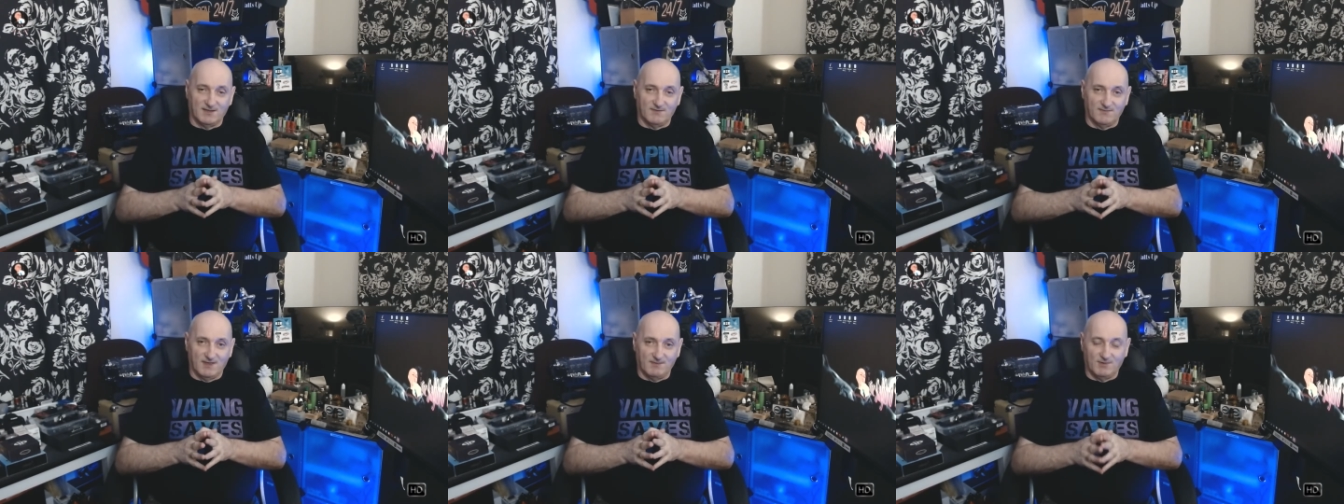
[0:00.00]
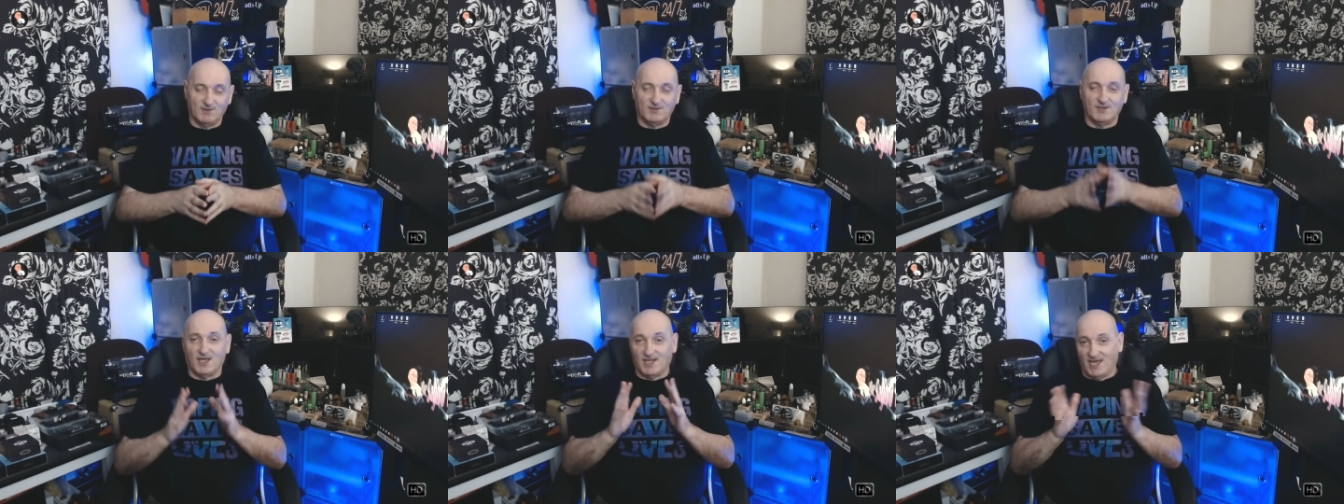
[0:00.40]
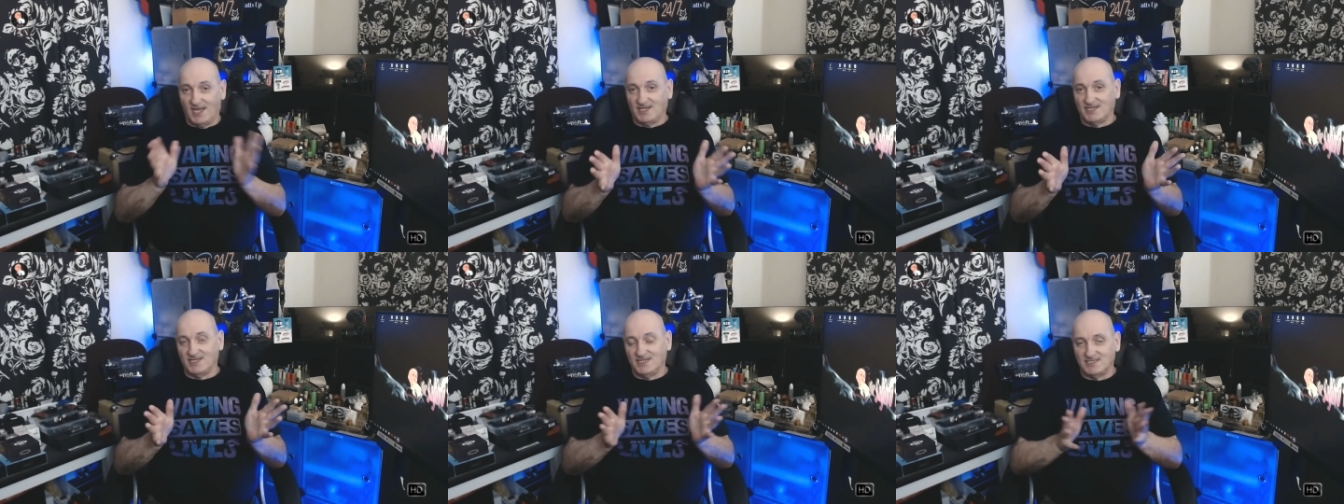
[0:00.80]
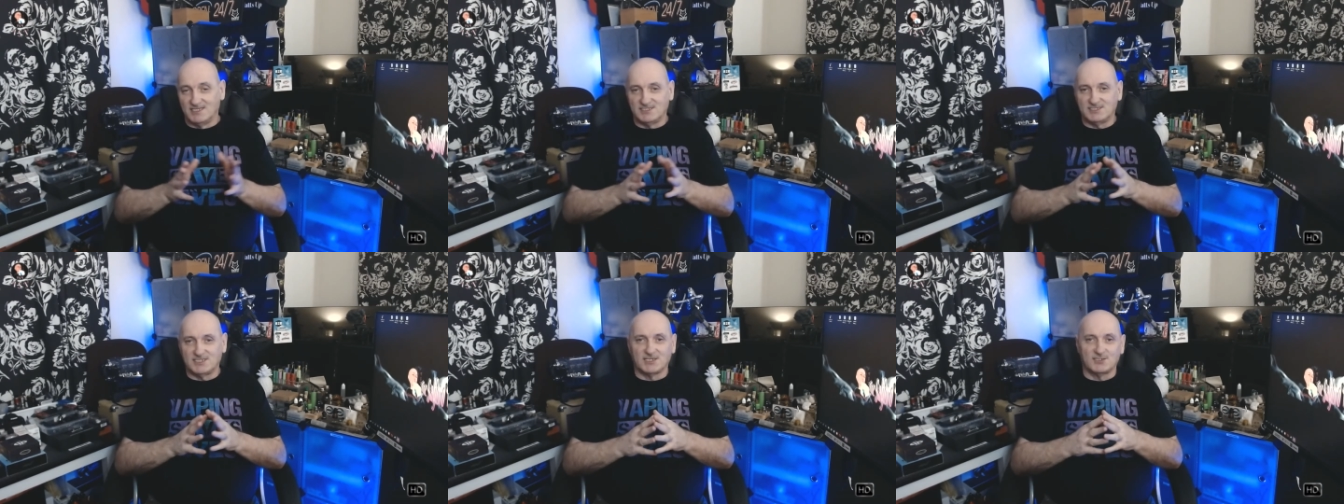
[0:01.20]
vape one and the
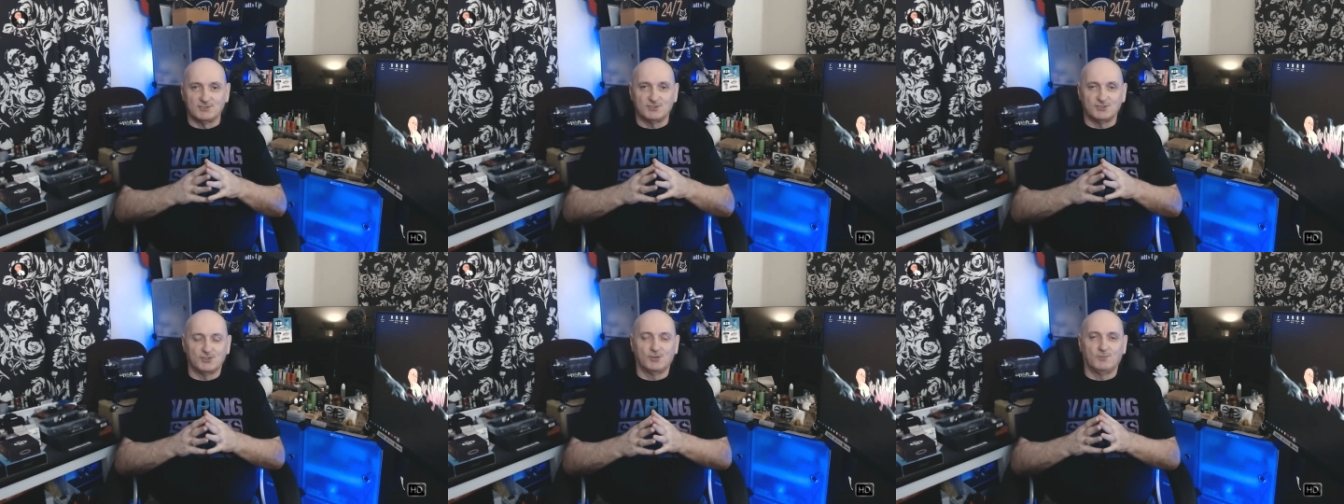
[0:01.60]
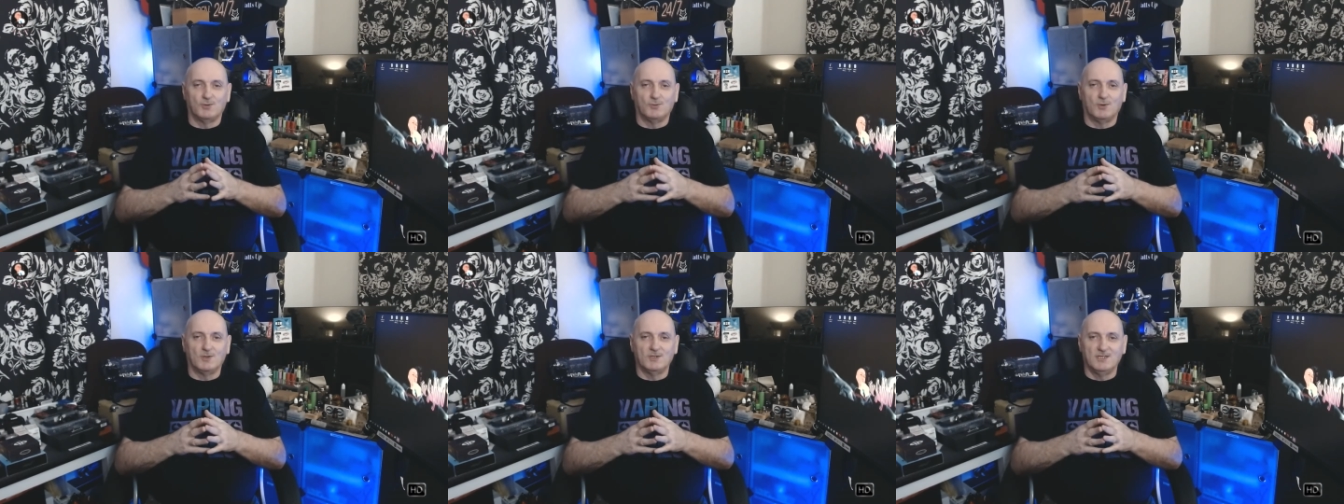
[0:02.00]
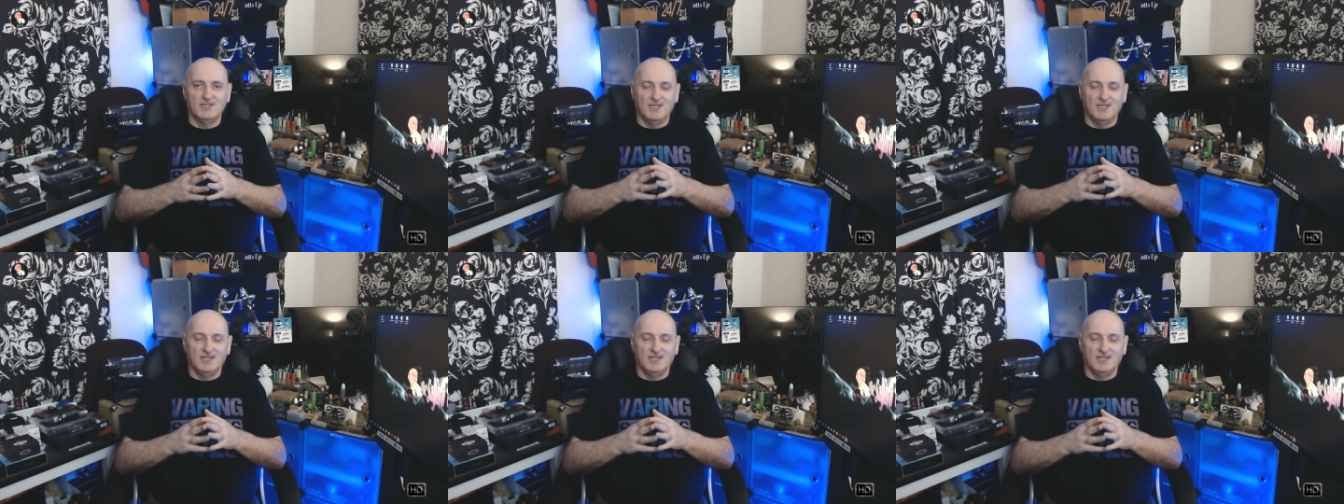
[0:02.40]
second sherbet one.